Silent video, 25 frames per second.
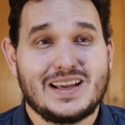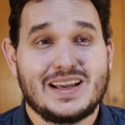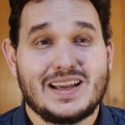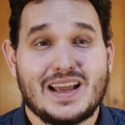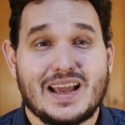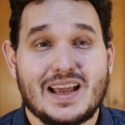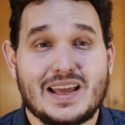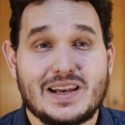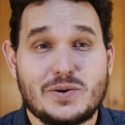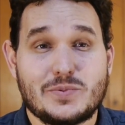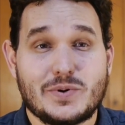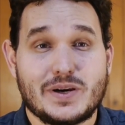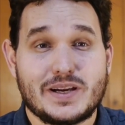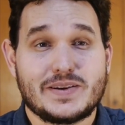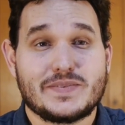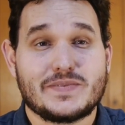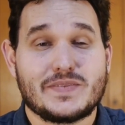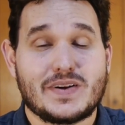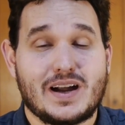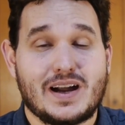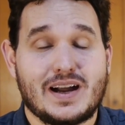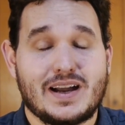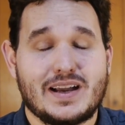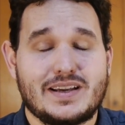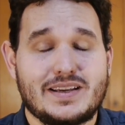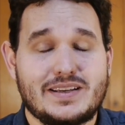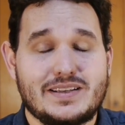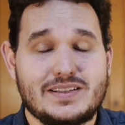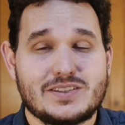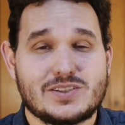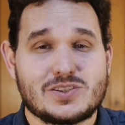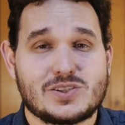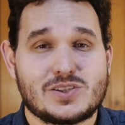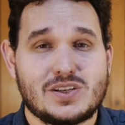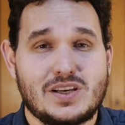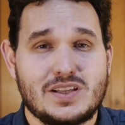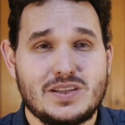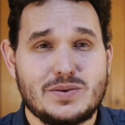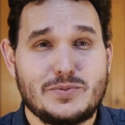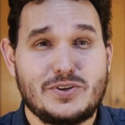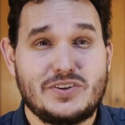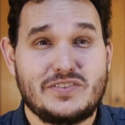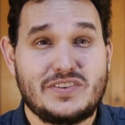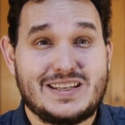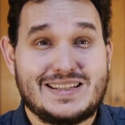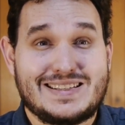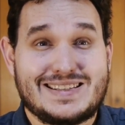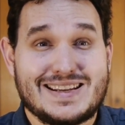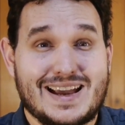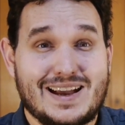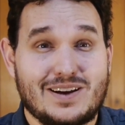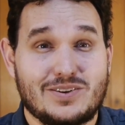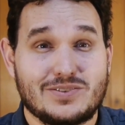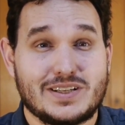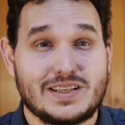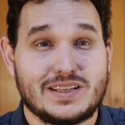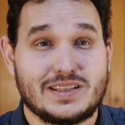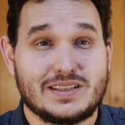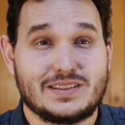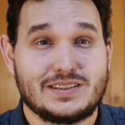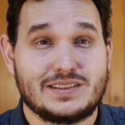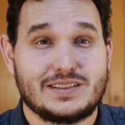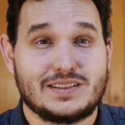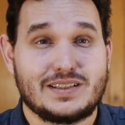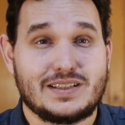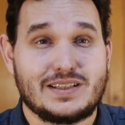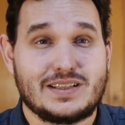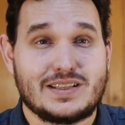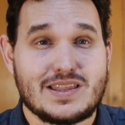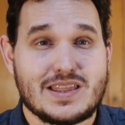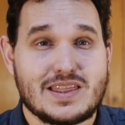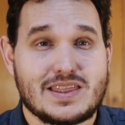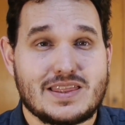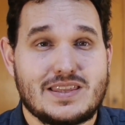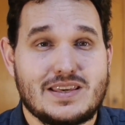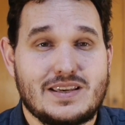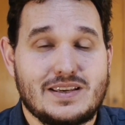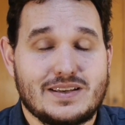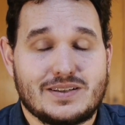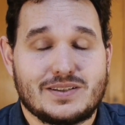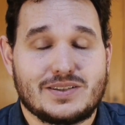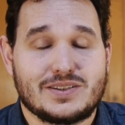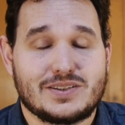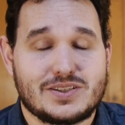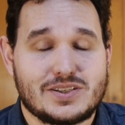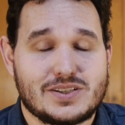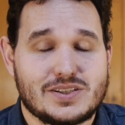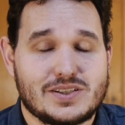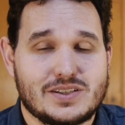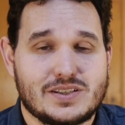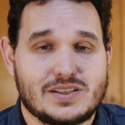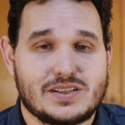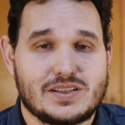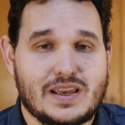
Anyway, I saw the movie Downhill in theaters,